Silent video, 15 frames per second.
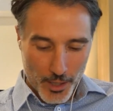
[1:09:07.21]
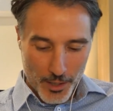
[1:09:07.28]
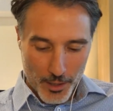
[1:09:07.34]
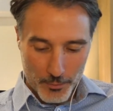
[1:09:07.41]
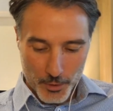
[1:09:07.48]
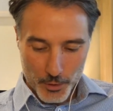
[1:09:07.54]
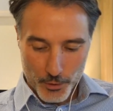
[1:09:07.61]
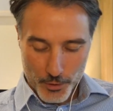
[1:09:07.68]

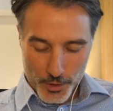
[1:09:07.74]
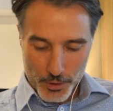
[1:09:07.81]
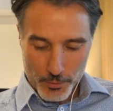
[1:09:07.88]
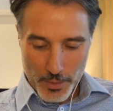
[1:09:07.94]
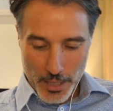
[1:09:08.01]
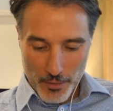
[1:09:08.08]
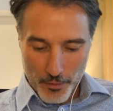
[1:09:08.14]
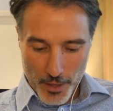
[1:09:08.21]
I'm curious
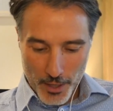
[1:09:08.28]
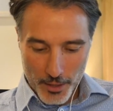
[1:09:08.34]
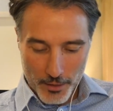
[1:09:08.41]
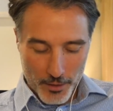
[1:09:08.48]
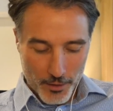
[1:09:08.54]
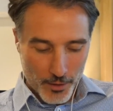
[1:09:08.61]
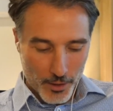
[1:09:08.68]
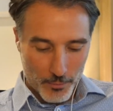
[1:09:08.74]
about that.
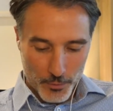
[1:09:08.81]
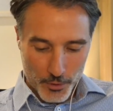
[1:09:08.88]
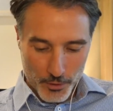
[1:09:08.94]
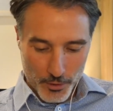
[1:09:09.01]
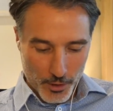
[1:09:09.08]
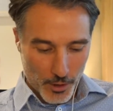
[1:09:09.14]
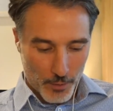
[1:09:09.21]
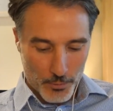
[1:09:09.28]

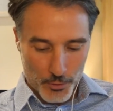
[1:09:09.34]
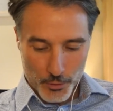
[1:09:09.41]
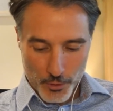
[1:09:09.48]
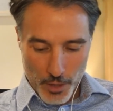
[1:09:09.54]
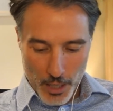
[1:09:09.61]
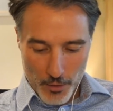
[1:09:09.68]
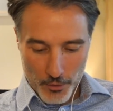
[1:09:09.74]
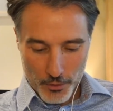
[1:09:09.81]
I'm sure
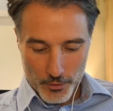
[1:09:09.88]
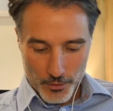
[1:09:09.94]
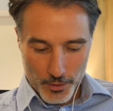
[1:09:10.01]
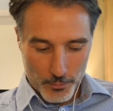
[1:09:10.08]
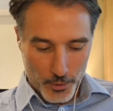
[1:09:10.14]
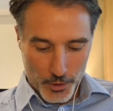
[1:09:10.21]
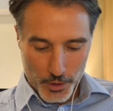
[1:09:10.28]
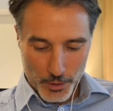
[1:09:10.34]
other
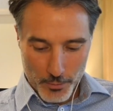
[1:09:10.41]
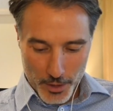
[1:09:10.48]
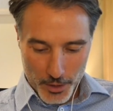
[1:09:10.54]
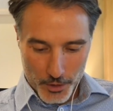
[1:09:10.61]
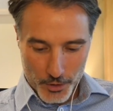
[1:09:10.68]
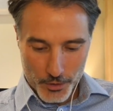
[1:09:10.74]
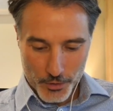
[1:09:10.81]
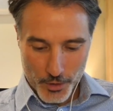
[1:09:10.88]
emerging
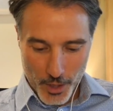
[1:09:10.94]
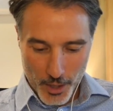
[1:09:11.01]
managers